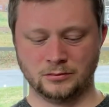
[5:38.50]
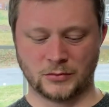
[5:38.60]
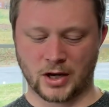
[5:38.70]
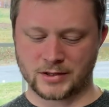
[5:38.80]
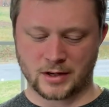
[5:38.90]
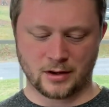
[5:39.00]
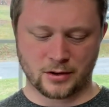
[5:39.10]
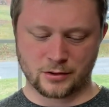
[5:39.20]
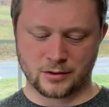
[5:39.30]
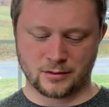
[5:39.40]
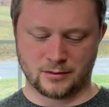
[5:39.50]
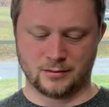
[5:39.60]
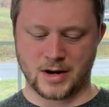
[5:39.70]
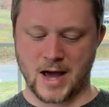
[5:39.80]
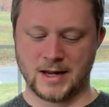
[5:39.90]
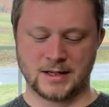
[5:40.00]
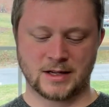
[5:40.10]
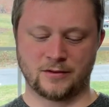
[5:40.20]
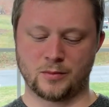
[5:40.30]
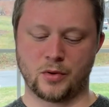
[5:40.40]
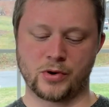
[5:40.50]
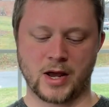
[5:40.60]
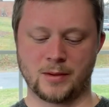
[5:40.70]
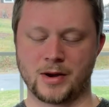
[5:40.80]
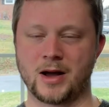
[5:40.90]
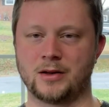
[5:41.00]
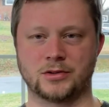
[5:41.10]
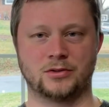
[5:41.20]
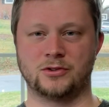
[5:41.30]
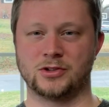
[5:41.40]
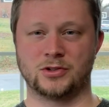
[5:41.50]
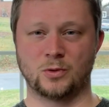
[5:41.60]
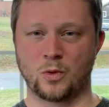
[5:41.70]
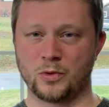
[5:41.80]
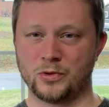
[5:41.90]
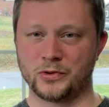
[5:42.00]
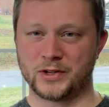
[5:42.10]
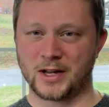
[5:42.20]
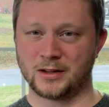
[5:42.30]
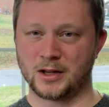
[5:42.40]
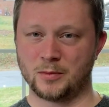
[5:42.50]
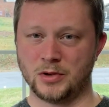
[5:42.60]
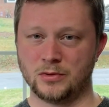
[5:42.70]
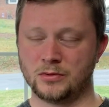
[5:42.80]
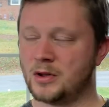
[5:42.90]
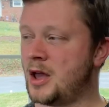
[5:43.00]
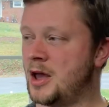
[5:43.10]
that's 197.8 miles of just normal daily commute,